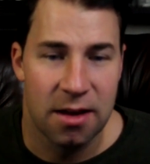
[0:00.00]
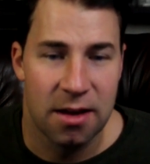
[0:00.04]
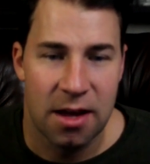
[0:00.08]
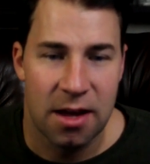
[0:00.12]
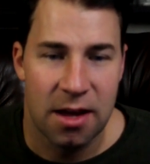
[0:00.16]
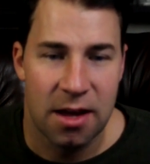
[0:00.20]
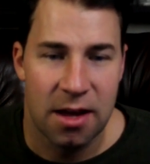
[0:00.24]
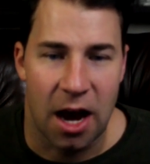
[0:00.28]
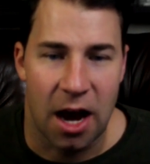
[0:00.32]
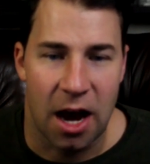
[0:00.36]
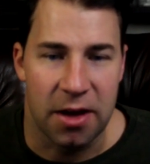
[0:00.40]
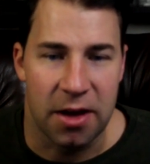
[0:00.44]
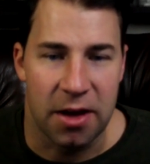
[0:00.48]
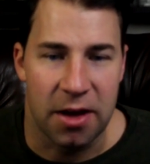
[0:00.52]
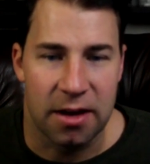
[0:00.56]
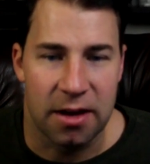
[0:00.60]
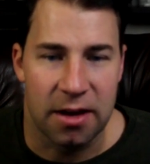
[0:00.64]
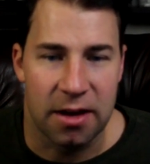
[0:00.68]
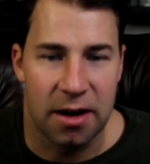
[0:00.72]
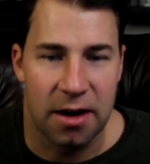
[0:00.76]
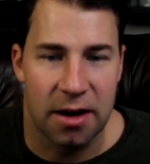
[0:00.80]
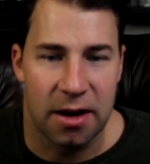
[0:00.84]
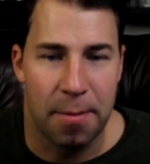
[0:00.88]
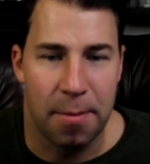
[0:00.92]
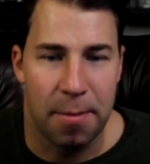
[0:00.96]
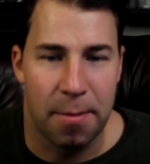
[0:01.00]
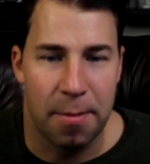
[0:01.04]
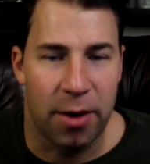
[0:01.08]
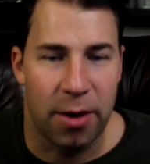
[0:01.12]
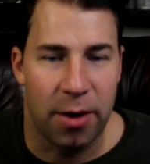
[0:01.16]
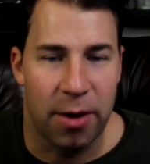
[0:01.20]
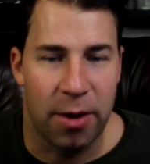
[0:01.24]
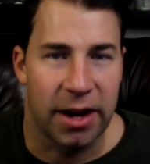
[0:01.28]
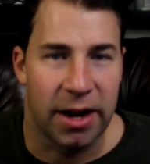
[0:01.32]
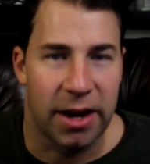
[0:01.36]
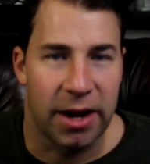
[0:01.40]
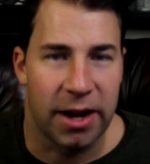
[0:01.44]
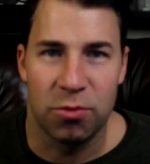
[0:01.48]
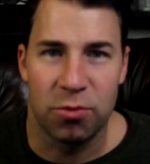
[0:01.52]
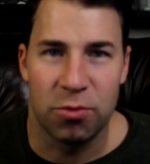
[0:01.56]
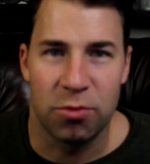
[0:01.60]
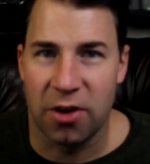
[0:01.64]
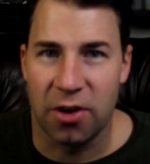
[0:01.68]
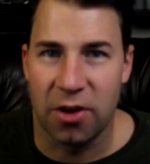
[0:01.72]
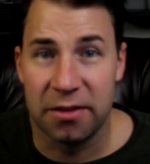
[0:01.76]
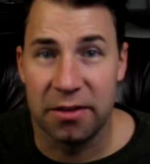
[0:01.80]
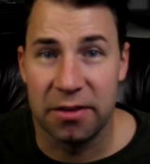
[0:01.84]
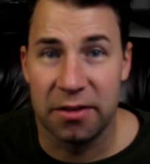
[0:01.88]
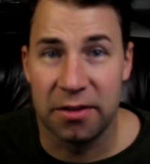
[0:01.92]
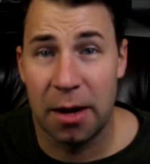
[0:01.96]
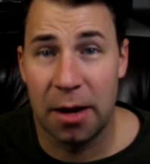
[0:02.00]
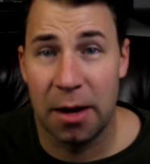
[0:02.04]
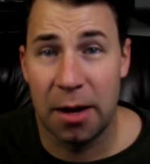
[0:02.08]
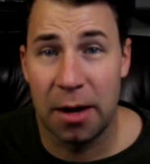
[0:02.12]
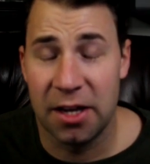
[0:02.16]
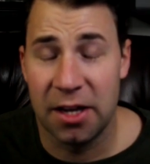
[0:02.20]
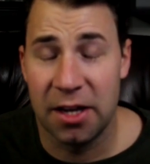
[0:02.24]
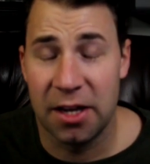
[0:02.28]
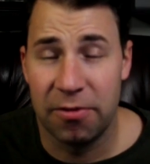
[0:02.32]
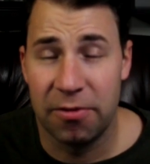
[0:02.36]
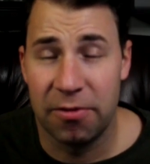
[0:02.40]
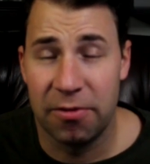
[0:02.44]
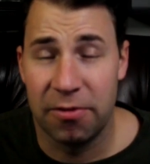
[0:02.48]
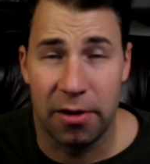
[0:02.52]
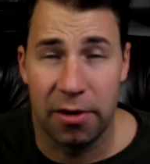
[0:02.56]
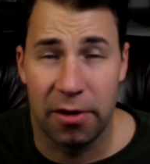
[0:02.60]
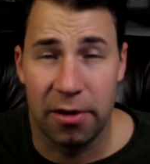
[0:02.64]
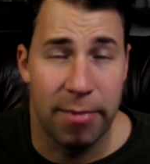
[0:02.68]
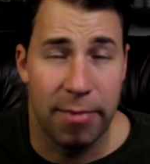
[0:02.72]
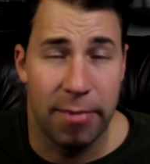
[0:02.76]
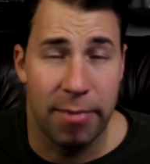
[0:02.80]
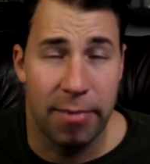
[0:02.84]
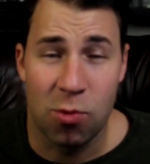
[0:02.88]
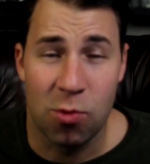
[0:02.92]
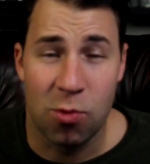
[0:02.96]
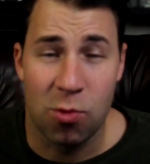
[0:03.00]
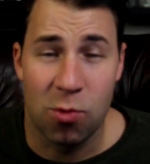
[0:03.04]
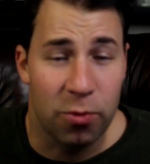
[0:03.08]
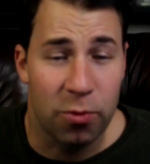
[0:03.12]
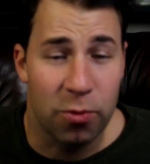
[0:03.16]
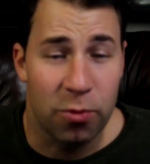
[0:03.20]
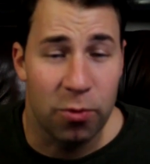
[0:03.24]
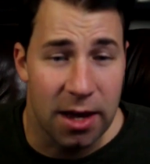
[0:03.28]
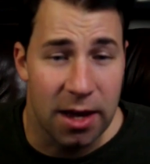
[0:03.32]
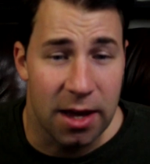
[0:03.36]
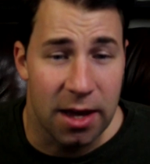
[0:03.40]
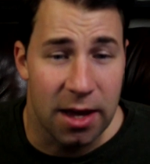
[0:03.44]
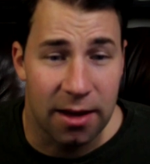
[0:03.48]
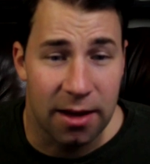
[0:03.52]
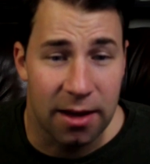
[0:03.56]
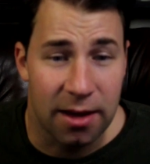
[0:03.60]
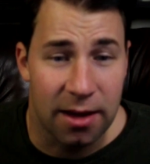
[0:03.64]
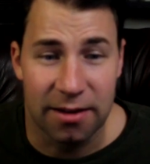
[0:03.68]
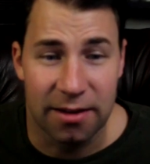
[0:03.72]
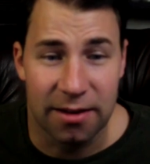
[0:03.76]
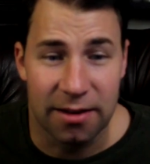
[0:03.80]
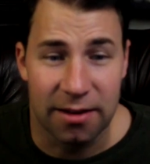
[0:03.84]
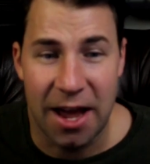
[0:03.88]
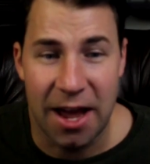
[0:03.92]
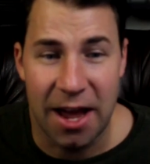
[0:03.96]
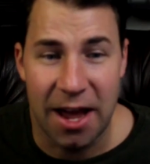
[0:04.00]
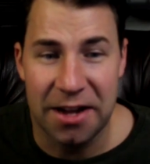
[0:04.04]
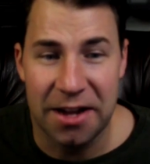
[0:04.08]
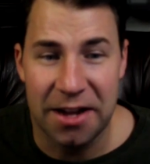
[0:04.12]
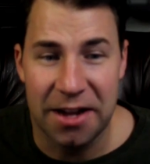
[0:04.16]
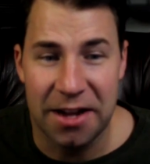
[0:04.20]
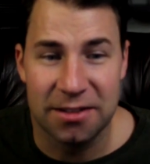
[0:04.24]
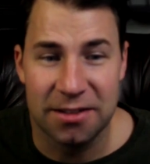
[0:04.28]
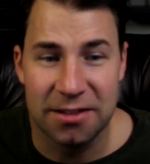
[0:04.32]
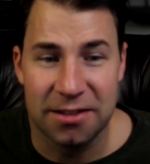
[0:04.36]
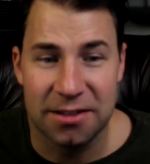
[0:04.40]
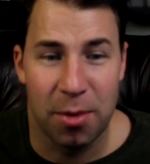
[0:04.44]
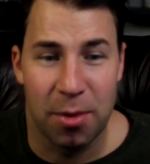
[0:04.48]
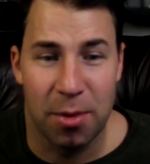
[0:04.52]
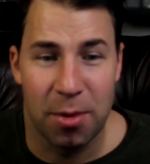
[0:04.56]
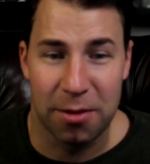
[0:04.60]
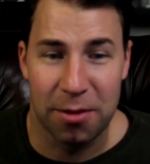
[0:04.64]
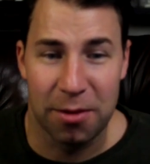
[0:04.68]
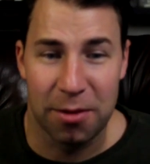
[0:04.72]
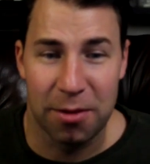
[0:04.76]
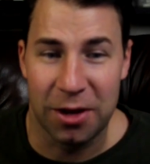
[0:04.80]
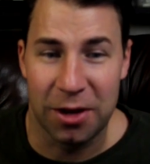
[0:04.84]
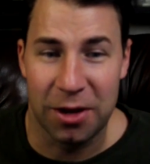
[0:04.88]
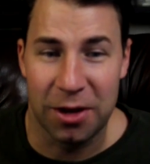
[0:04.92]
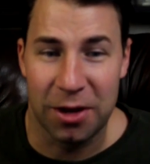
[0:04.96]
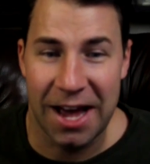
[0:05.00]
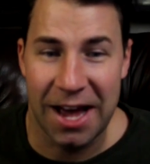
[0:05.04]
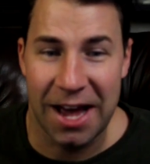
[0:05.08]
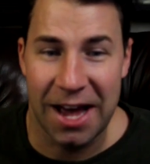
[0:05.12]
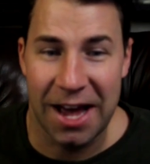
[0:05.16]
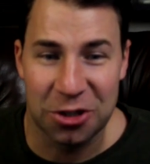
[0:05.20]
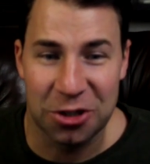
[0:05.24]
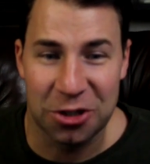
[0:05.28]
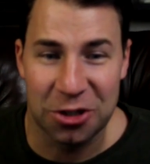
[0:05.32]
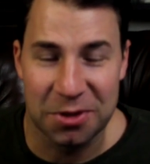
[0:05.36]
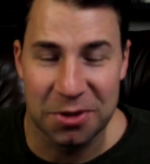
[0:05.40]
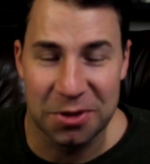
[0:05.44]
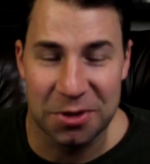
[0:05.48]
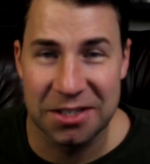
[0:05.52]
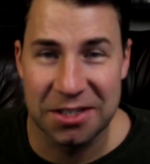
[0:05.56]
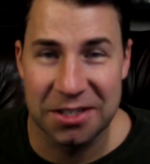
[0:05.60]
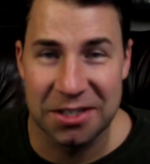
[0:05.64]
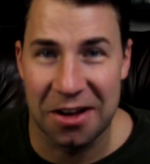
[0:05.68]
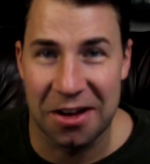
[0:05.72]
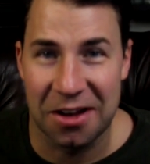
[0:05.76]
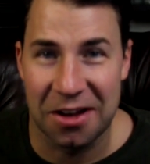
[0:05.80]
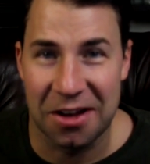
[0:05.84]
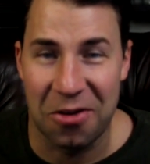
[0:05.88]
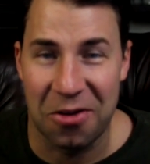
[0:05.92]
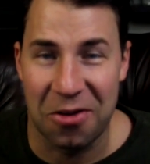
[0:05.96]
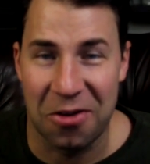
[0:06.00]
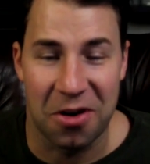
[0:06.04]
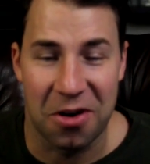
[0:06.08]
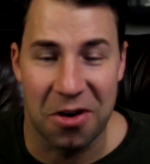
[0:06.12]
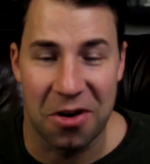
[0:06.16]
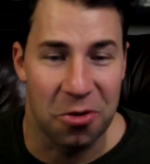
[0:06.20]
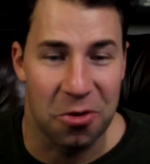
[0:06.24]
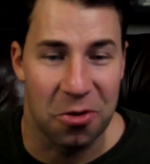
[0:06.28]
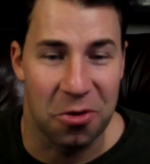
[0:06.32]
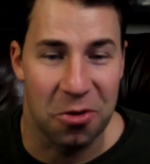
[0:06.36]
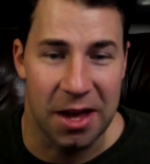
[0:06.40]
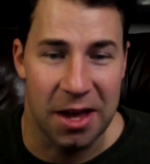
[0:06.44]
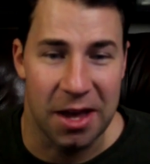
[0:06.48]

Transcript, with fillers: I think uh, Badwagon was on the top 10 for maybe one week, and, and uh, Black Kabuki Dasher was on for another week.